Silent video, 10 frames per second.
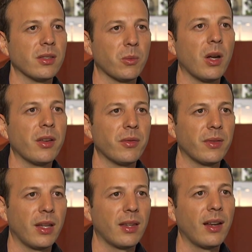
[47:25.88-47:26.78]
his
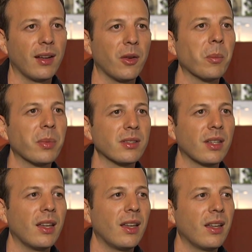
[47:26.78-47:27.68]
wife, Natalia
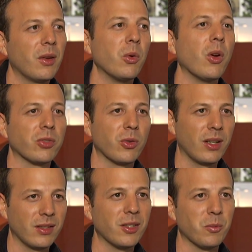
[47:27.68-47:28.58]
López, who also
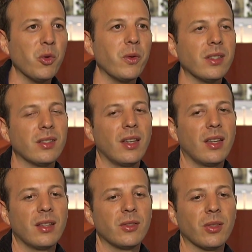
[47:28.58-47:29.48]
edits his movies.
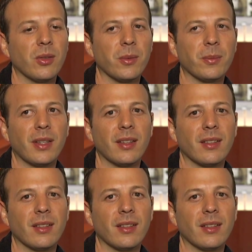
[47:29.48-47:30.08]
So